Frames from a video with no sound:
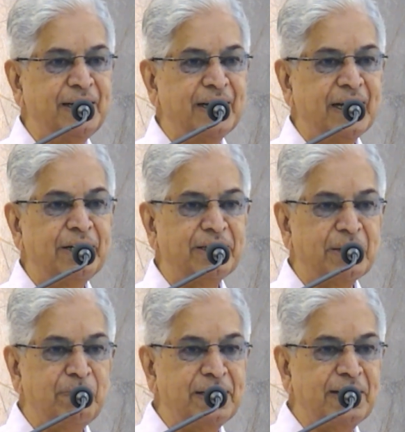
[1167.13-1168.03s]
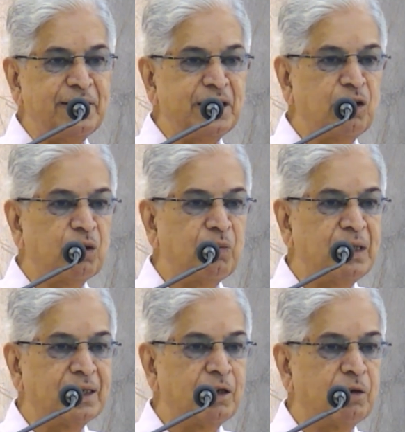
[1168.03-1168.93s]
and submitted to the
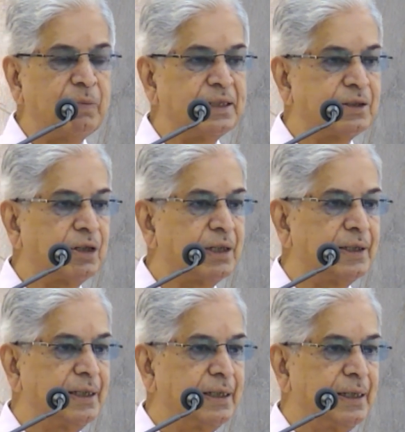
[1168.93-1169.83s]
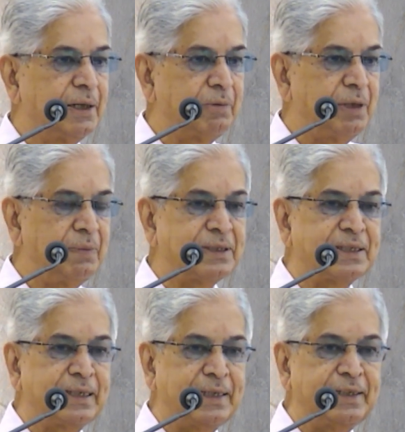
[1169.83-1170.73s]
government thought we must
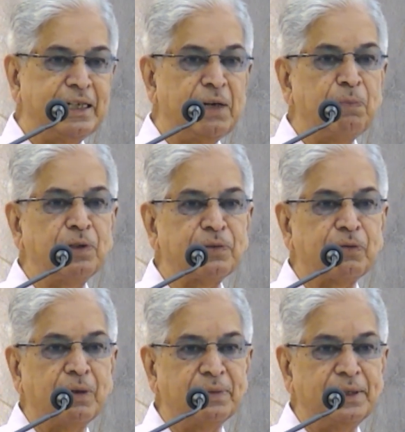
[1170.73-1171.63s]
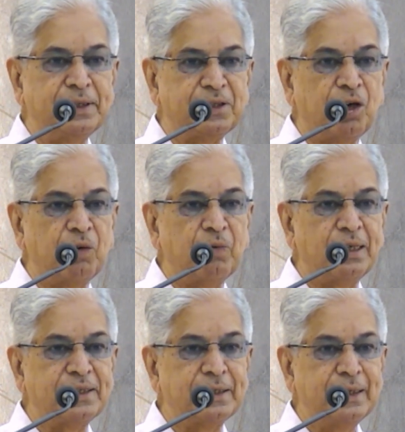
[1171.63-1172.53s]
get the inputs from the
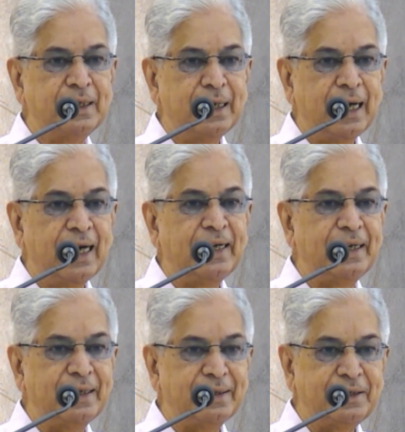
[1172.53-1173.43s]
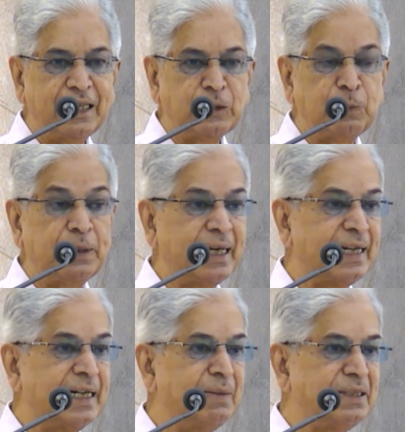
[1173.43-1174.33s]
stalwarts and the expert
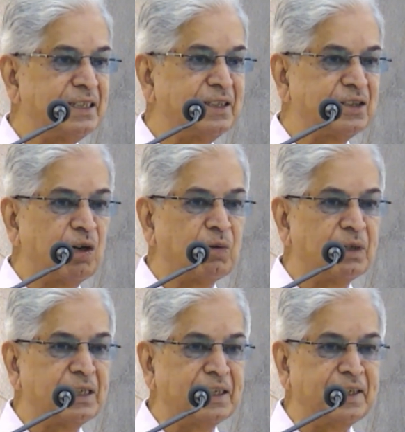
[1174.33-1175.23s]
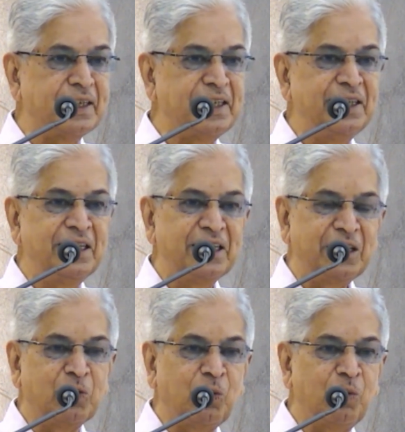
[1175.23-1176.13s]
academicians all over the country,
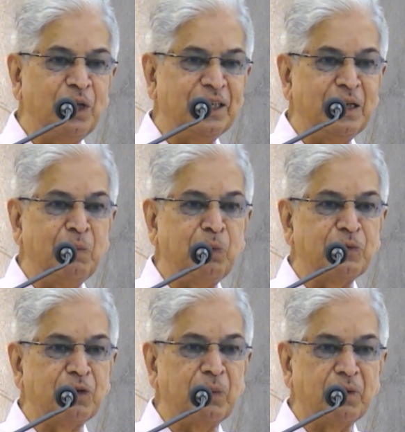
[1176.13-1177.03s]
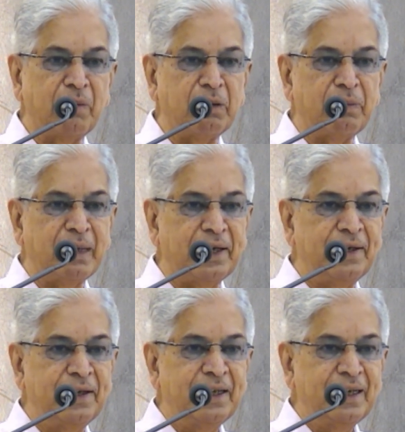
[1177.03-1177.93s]
including inputs from common man.
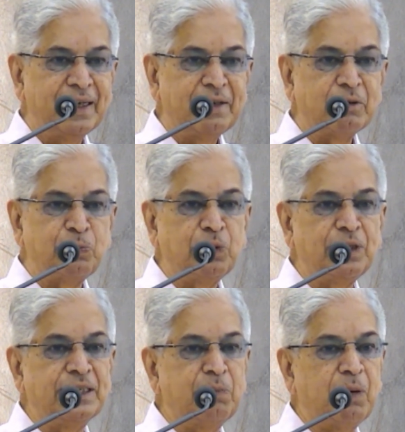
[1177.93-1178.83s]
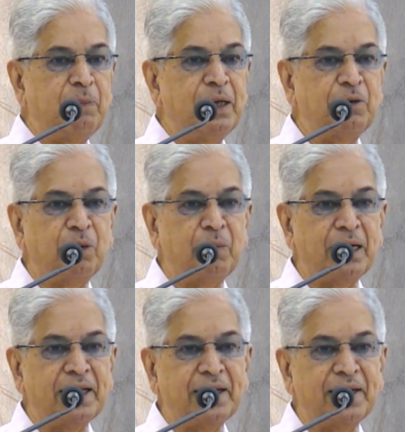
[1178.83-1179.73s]
It was put in the public
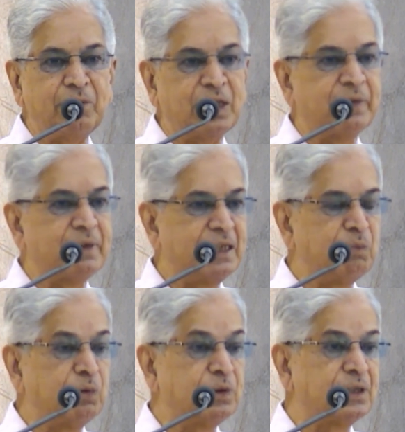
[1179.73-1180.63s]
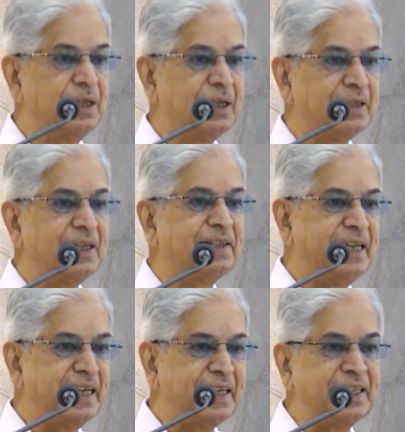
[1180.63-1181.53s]
domain, and whatever inputs that
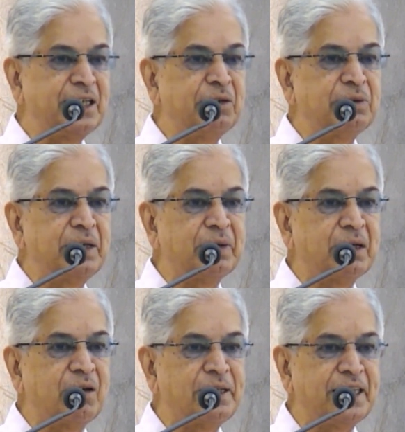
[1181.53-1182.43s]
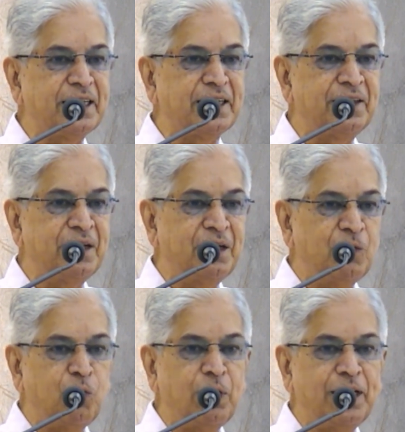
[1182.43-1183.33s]
they can give, they were all taken,
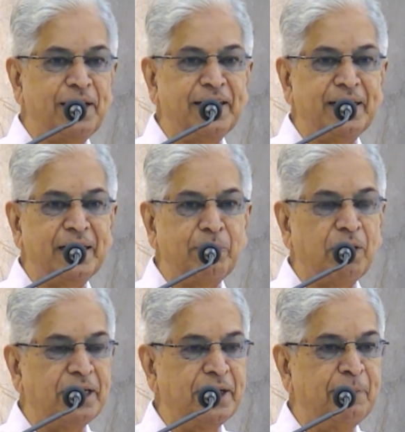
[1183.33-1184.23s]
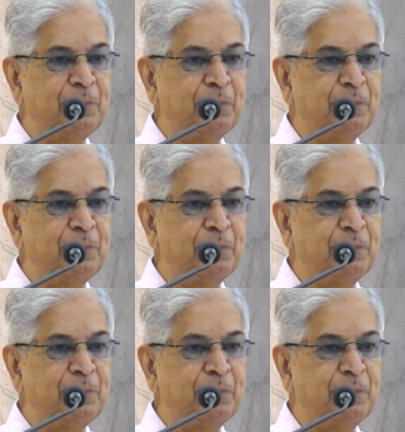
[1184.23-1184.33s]
folded in, and brought